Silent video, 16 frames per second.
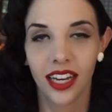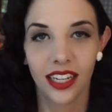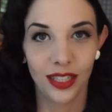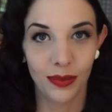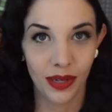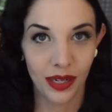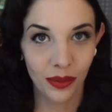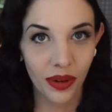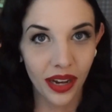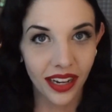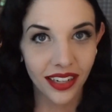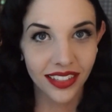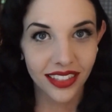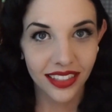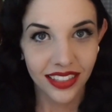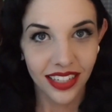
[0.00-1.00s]
It's been a
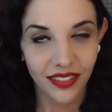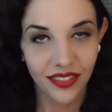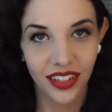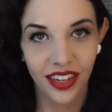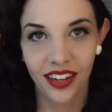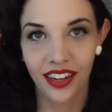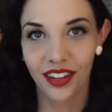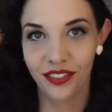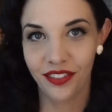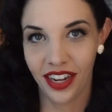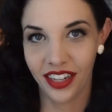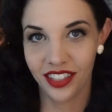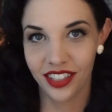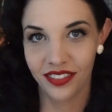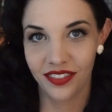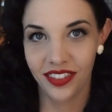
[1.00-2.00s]
while since I've done a
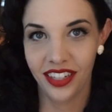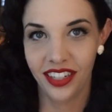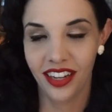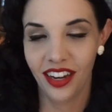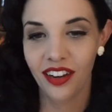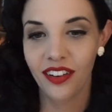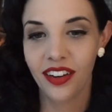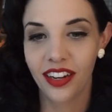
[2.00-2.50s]
fashion video,